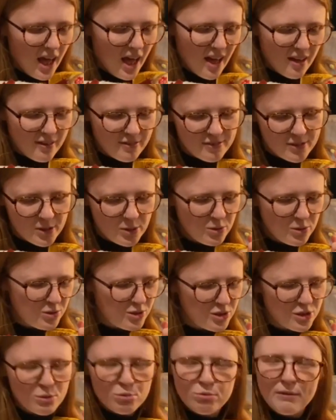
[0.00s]
a few
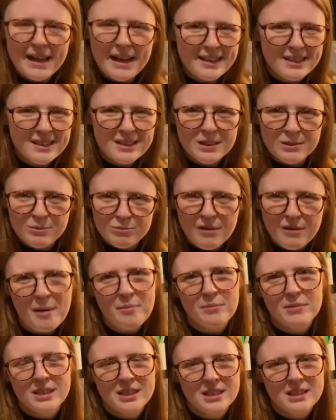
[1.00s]
just random
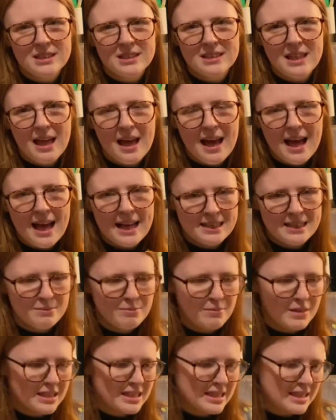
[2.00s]
remnants that I had in
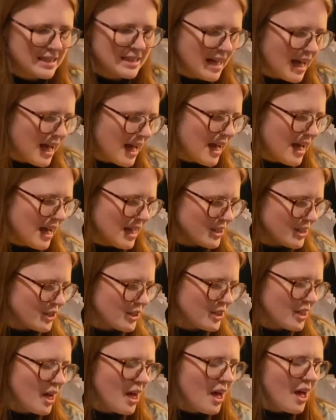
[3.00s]
my
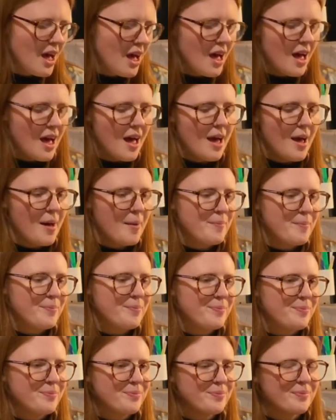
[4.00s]
stash.
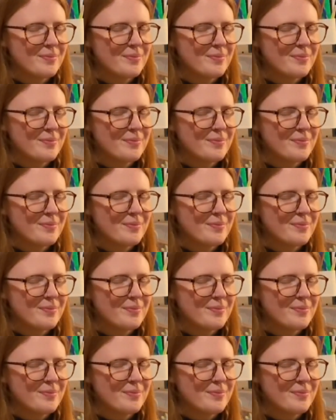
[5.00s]
Yeah,